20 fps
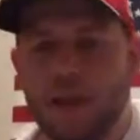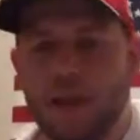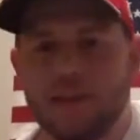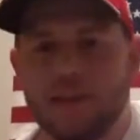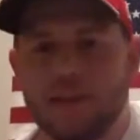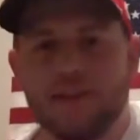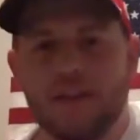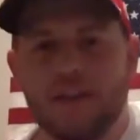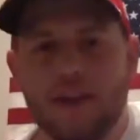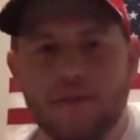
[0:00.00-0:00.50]

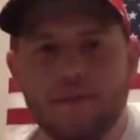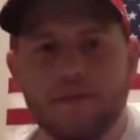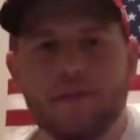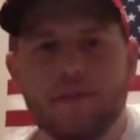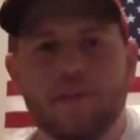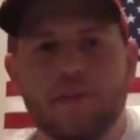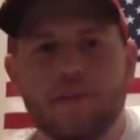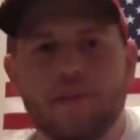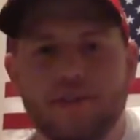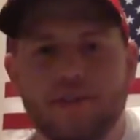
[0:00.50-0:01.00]
Dalvin
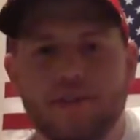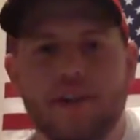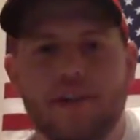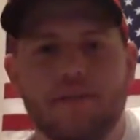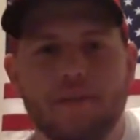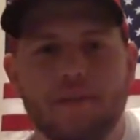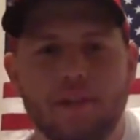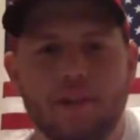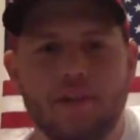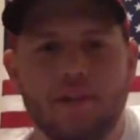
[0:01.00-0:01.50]
Cook's
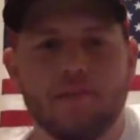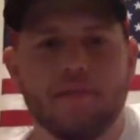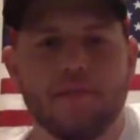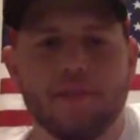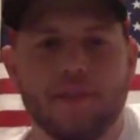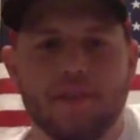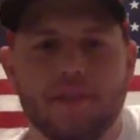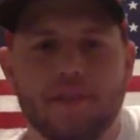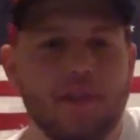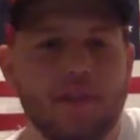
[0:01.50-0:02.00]
definitely in a
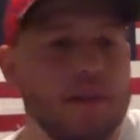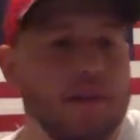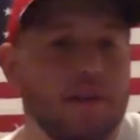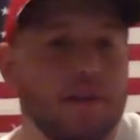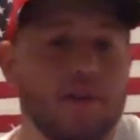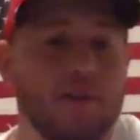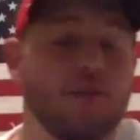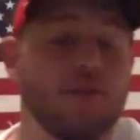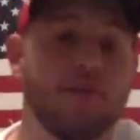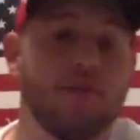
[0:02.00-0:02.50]

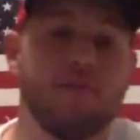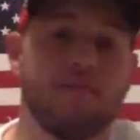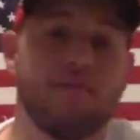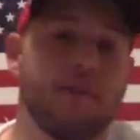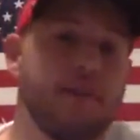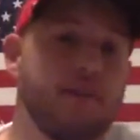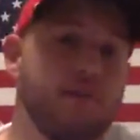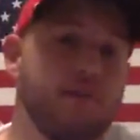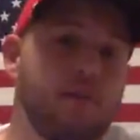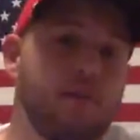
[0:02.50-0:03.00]
position to
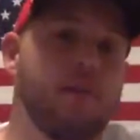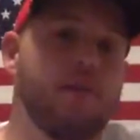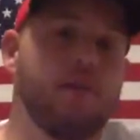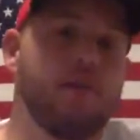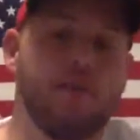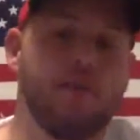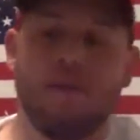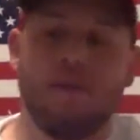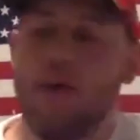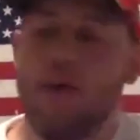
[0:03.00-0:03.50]
be one of
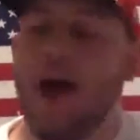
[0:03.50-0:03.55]
the